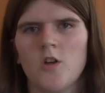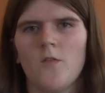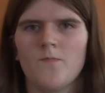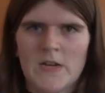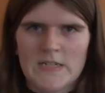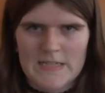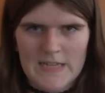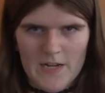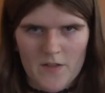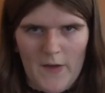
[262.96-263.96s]
So, this
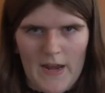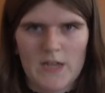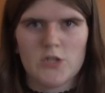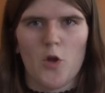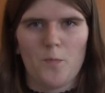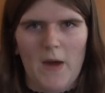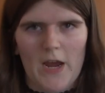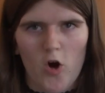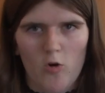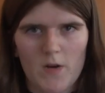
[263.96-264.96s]
next thing is not
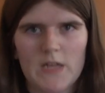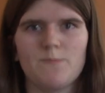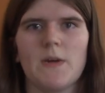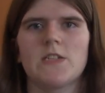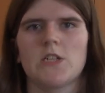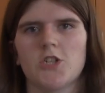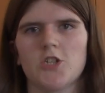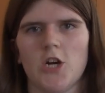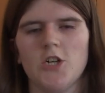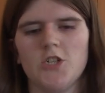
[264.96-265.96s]
my own, it's my
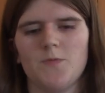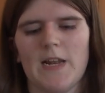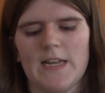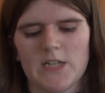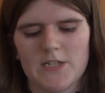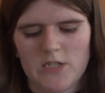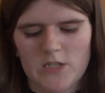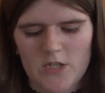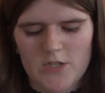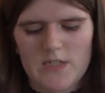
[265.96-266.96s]
sister's, my little
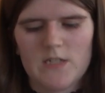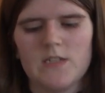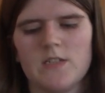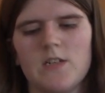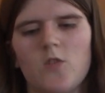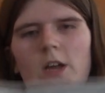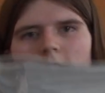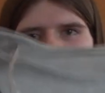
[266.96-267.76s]
sister's. And this grey